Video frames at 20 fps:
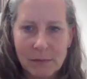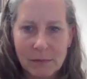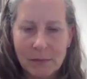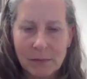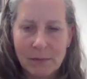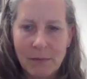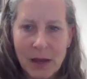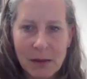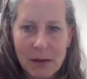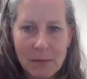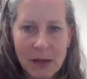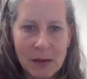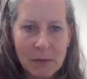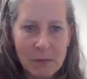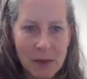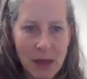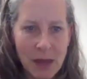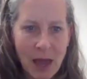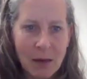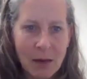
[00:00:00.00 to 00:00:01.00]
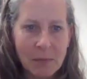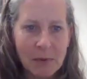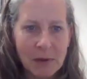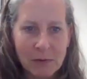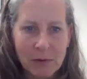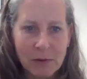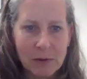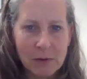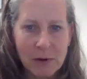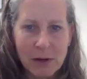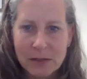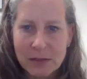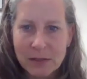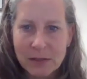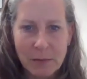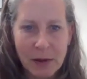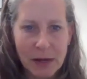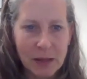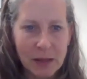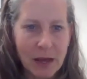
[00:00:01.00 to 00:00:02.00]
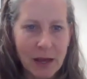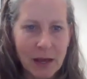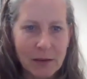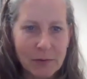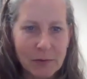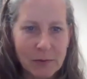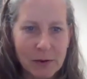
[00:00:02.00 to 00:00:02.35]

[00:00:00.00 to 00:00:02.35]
might make me happy for the rest of my life